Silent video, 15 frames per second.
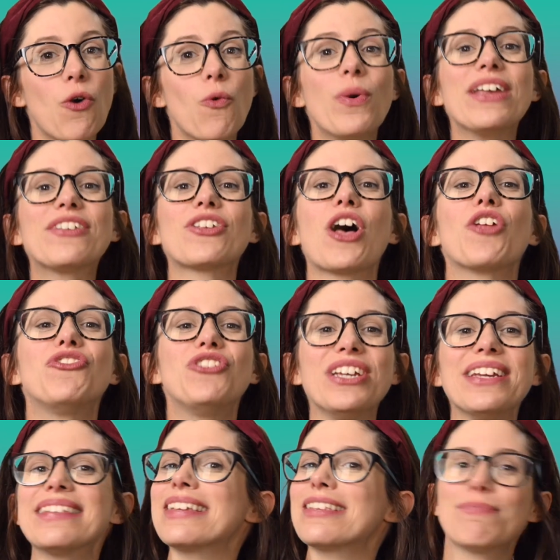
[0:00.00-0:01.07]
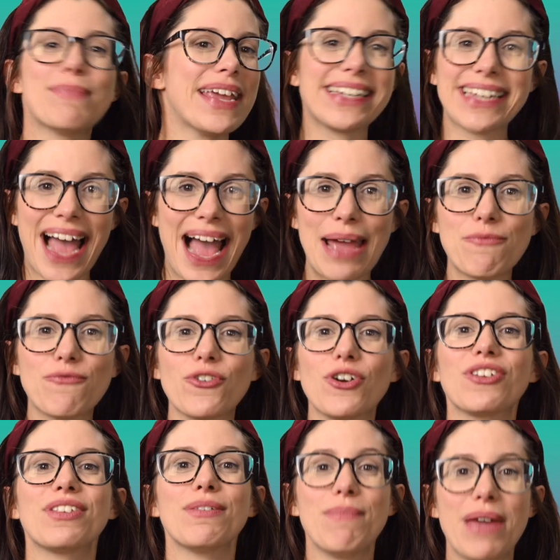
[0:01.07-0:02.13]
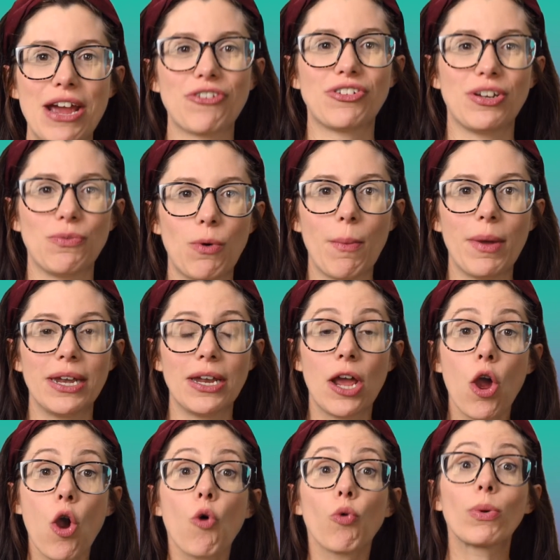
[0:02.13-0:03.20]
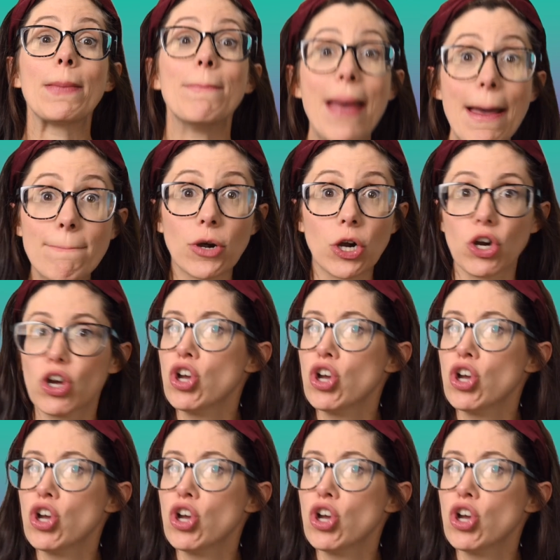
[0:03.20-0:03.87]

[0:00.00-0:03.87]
we saw Jesus make time for a Samaritan woman. Remember,